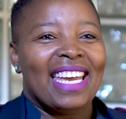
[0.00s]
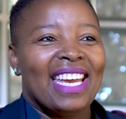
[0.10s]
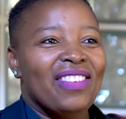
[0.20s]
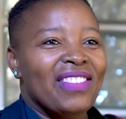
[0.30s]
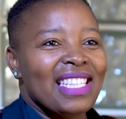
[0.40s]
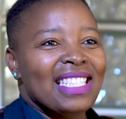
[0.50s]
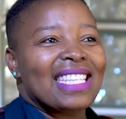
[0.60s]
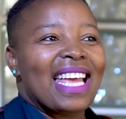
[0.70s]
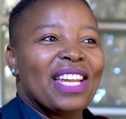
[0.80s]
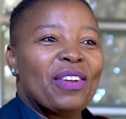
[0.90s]
Having
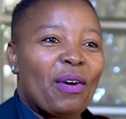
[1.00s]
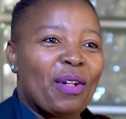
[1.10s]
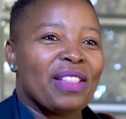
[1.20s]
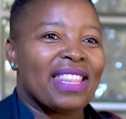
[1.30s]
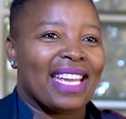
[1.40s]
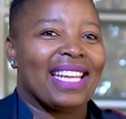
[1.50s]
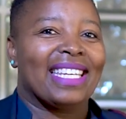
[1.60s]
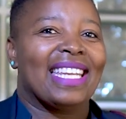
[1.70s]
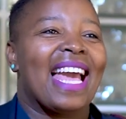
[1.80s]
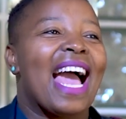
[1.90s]
said all that,
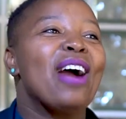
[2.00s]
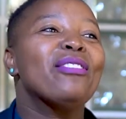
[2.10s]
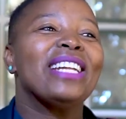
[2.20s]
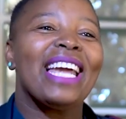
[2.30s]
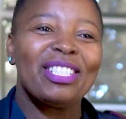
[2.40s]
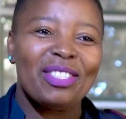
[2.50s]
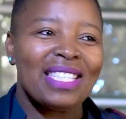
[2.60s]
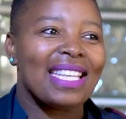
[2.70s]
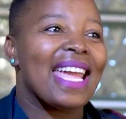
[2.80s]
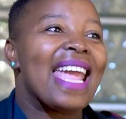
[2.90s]
I would like to
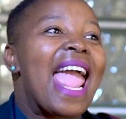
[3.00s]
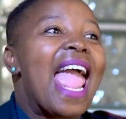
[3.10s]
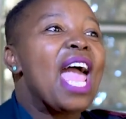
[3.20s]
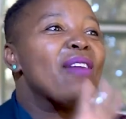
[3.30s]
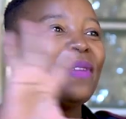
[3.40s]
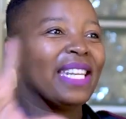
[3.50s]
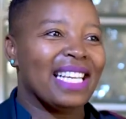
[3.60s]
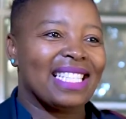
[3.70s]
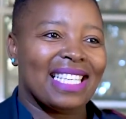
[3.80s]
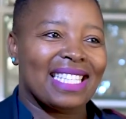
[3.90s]
say Happy
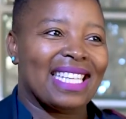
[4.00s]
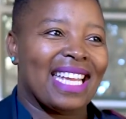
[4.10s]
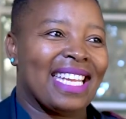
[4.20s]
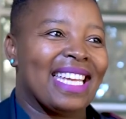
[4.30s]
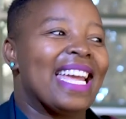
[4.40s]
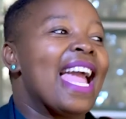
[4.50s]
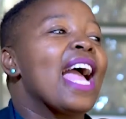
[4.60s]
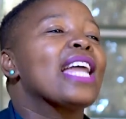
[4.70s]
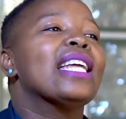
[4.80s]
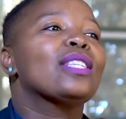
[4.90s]
Nurses Day.
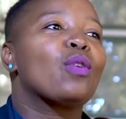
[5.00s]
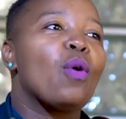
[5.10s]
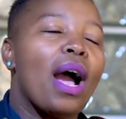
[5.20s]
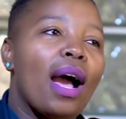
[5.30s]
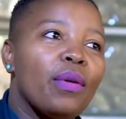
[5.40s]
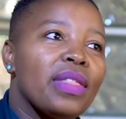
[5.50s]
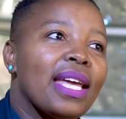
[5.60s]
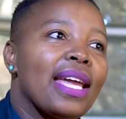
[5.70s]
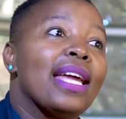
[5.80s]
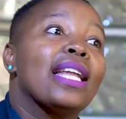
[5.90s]
Let's go out
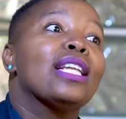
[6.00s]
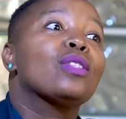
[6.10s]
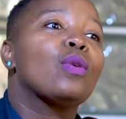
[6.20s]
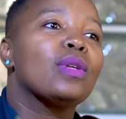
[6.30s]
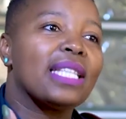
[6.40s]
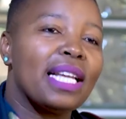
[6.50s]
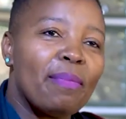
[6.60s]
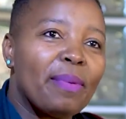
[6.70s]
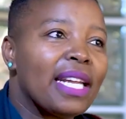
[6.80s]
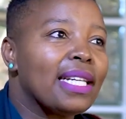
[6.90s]
there, let's go
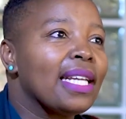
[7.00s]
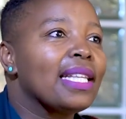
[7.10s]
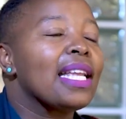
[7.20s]
celebrate it.